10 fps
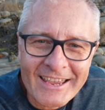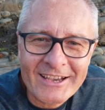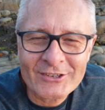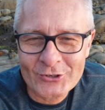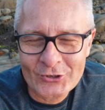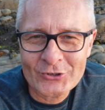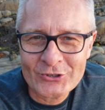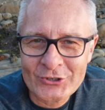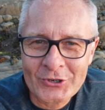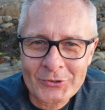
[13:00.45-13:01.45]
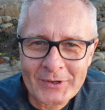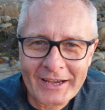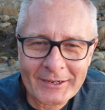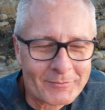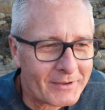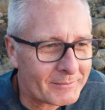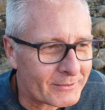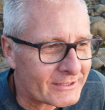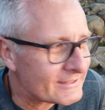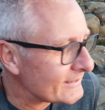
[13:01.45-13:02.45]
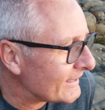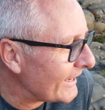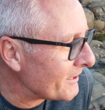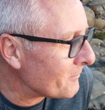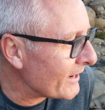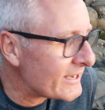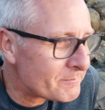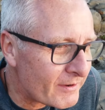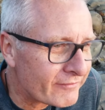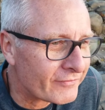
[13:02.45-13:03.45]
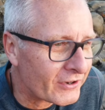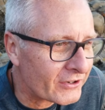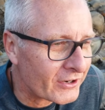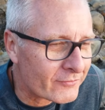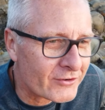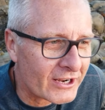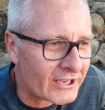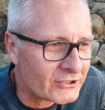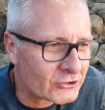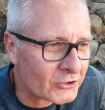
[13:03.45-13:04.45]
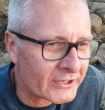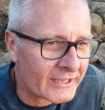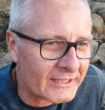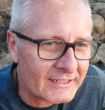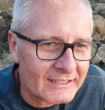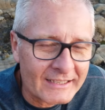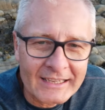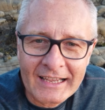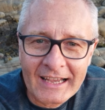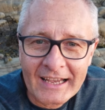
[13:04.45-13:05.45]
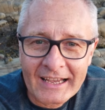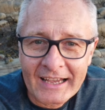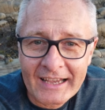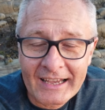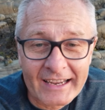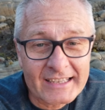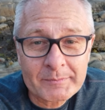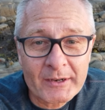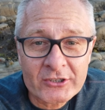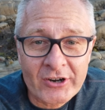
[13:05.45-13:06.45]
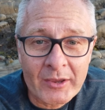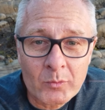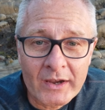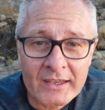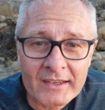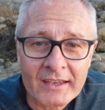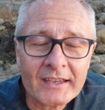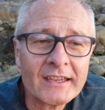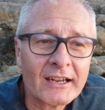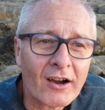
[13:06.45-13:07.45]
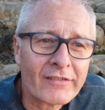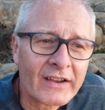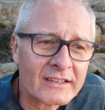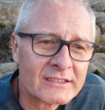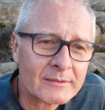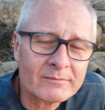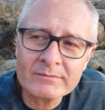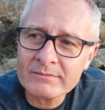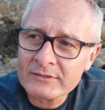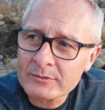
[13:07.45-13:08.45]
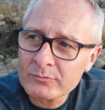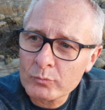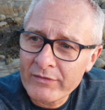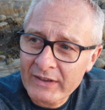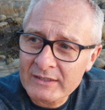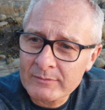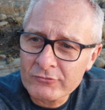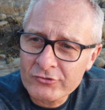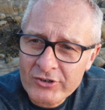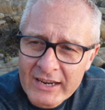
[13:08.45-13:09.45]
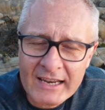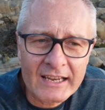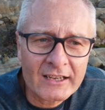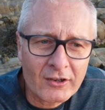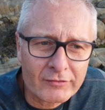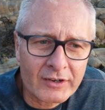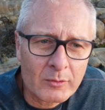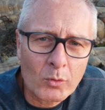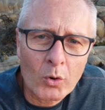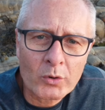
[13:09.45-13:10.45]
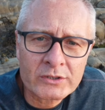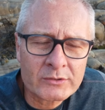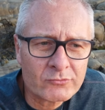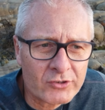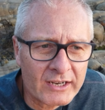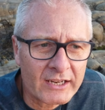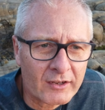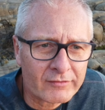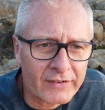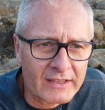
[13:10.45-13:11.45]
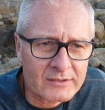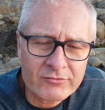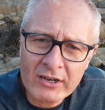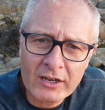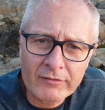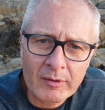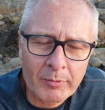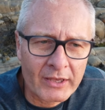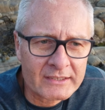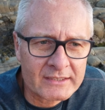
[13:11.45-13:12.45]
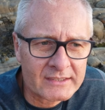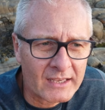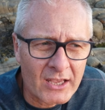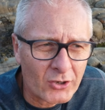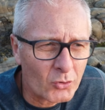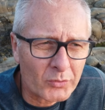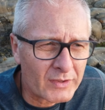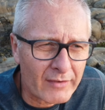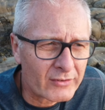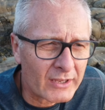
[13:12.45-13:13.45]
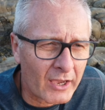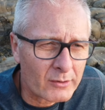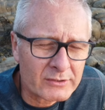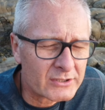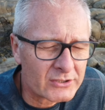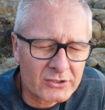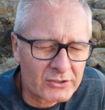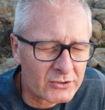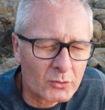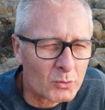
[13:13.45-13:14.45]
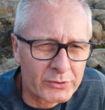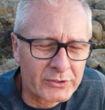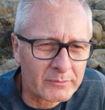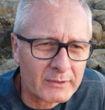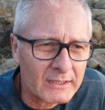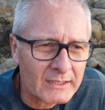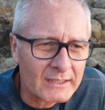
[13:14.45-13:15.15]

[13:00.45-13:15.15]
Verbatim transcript: near as good as you, Adam. But anyway, it's been fun and I've really enjoyed it. Uh, and it's been a great week. You know, I've had some, some we've had some really lovely walks and really lo found some really lovely places. North Devon coast is just awesome.